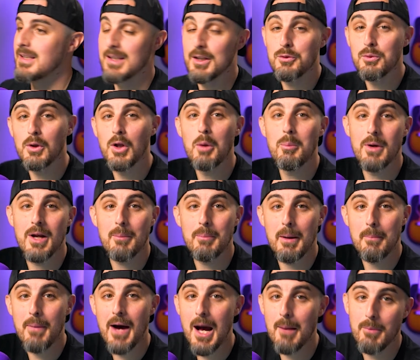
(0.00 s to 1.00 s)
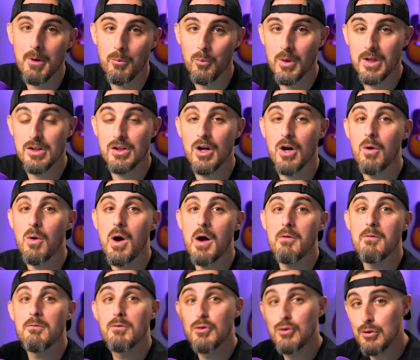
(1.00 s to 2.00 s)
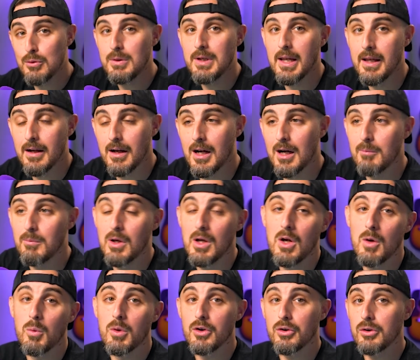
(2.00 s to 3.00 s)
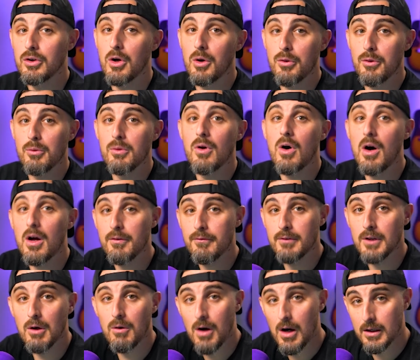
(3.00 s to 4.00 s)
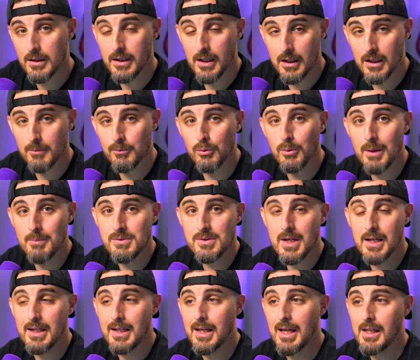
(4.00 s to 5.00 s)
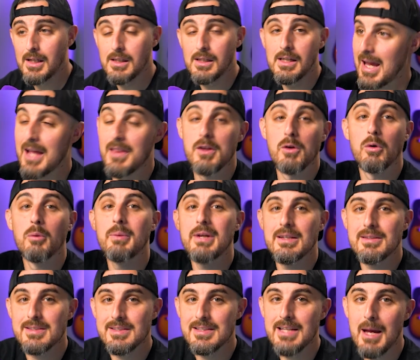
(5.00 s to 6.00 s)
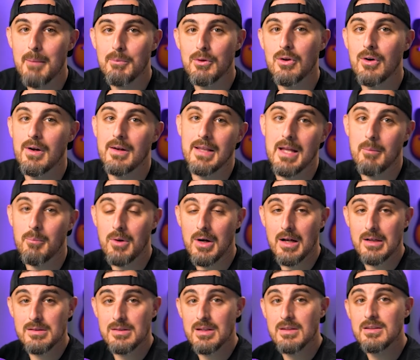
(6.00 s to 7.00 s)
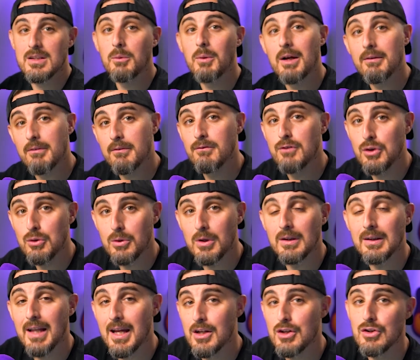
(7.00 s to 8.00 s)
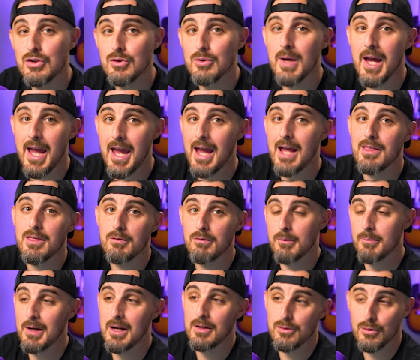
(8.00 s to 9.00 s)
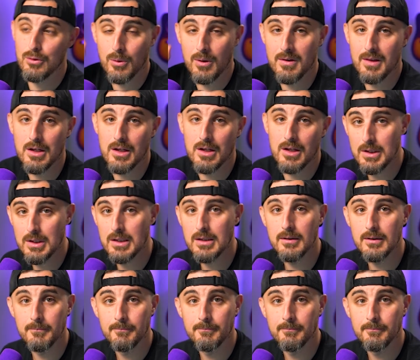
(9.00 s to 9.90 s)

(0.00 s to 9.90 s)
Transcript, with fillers: This will open up a pop-up window to GitHub where you'll go through the auth flow on GitHub's website again. And there will be a step during that process that will have a view to let you add the repository that you need.